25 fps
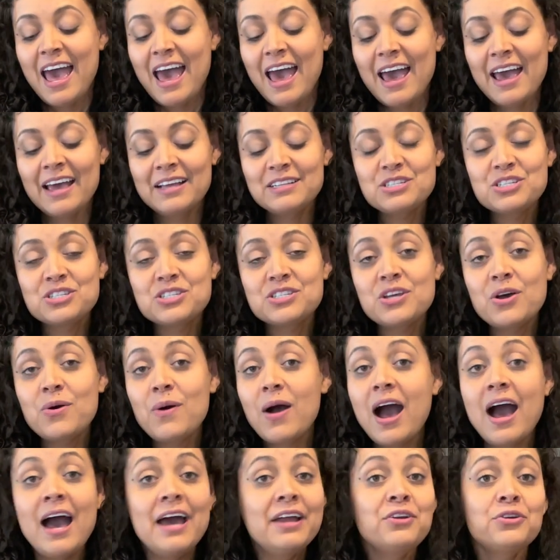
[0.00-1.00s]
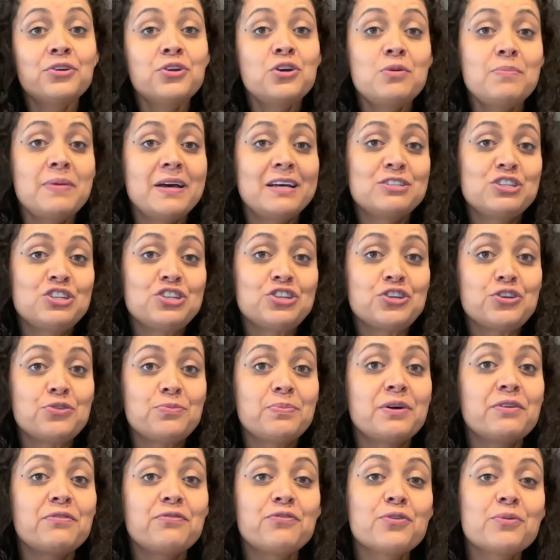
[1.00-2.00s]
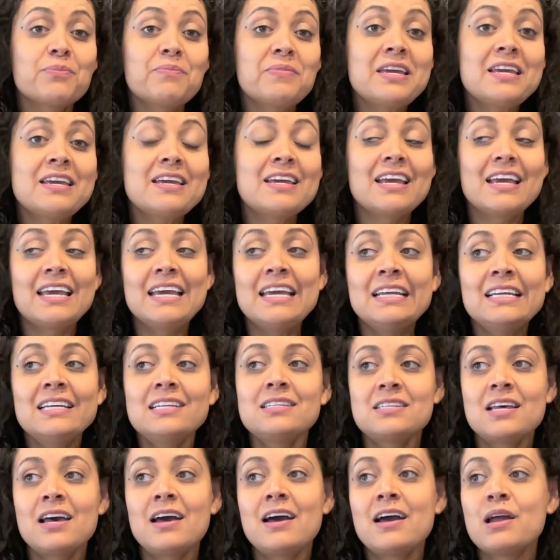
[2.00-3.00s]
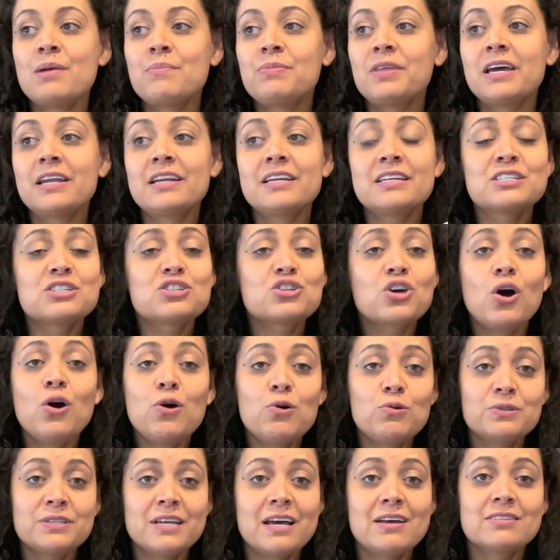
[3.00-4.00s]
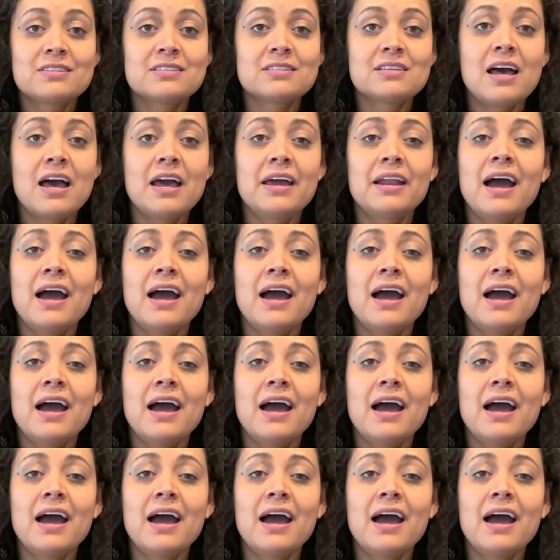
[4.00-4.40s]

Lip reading: And so I don't know about you, but for me, anytime that it is cold outside,